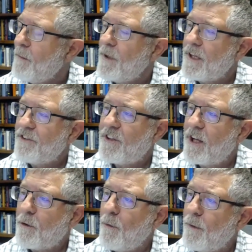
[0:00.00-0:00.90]
But let's
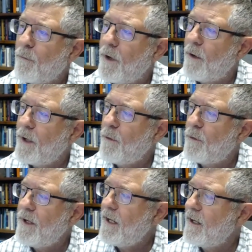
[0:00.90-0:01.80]
look what we
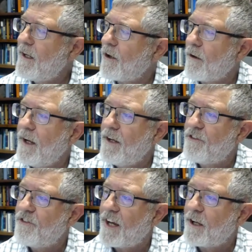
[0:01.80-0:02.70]
read here
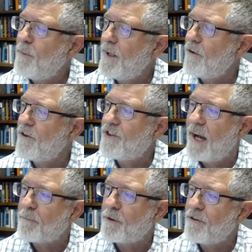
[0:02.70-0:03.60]
in 2 Peter
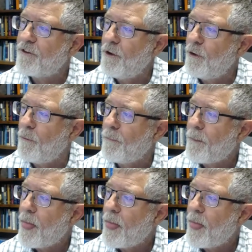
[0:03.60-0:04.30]
chapter 2.